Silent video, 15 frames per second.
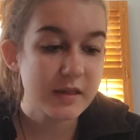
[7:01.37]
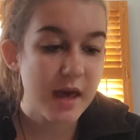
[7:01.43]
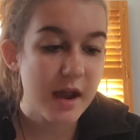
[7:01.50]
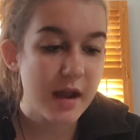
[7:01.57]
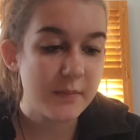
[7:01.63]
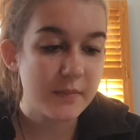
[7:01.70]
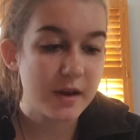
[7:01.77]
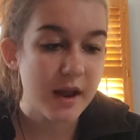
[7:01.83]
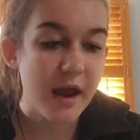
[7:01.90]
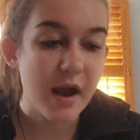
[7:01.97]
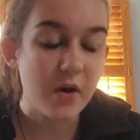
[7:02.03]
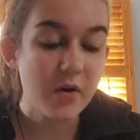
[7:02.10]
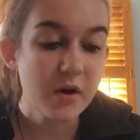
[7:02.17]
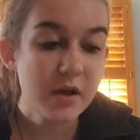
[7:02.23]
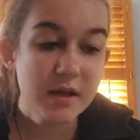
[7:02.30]
that up
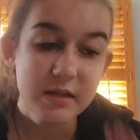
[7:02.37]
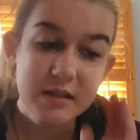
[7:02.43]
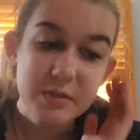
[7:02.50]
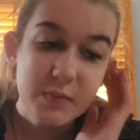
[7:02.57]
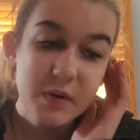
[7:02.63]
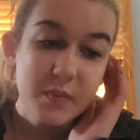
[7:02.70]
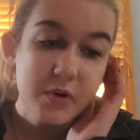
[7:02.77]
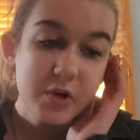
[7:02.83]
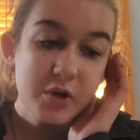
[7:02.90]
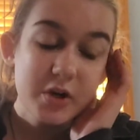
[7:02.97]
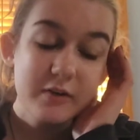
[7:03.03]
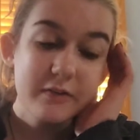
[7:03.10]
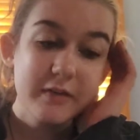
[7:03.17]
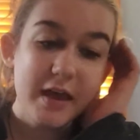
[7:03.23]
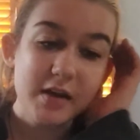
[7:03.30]
now. This purple and
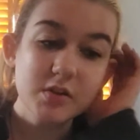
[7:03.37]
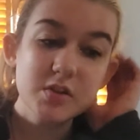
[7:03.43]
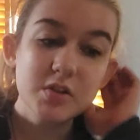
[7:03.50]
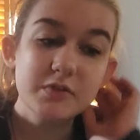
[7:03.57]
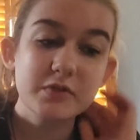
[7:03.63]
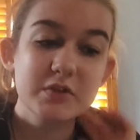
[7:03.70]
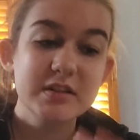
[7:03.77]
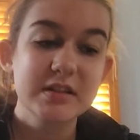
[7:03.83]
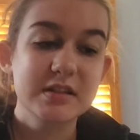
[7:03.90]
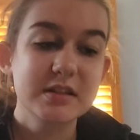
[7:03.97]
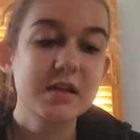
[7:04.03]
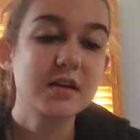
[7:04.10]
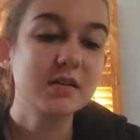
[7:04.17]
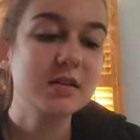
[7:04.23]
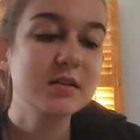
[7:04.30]
gray flannel sold for
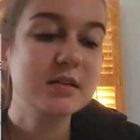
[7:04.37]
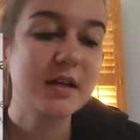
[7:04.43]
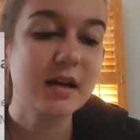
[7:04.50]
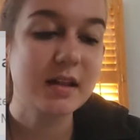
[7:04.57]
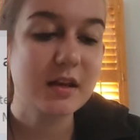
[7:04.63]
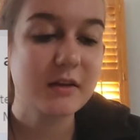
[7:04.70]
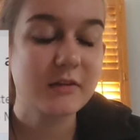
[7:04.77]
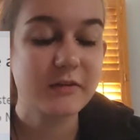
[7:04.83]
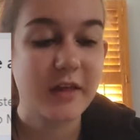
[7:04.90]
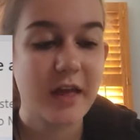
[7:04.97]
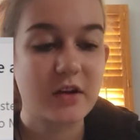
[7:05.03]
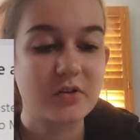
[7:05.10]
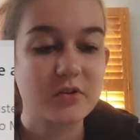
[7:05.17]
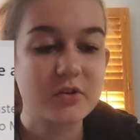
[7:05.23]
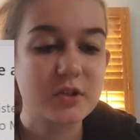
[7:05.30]
$6. I think
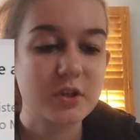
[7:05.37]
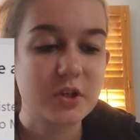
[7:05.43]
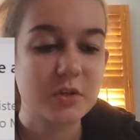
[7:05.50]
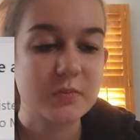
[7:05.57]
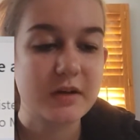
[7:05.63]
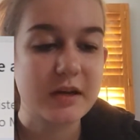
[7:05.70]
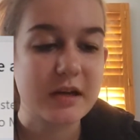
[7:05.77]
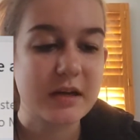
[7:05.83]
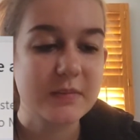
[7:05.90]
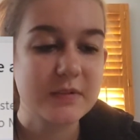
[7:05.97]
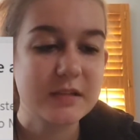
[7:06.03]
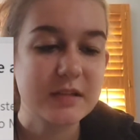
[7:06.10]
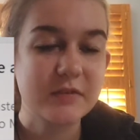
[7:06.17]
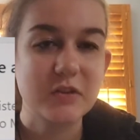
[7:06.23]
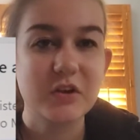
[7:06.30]
flannels are good pickups,
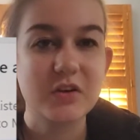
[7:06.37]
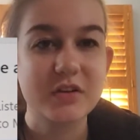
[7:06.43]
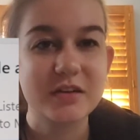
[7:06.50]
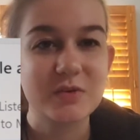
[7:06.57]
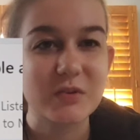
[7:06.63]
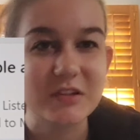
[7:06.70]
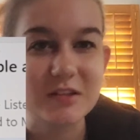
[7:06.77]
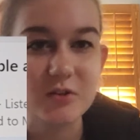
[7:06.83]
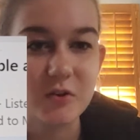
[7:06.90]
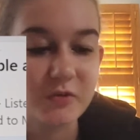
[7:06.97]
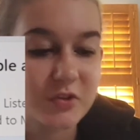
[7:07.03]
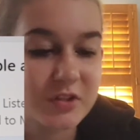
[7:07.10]
even though this one sold for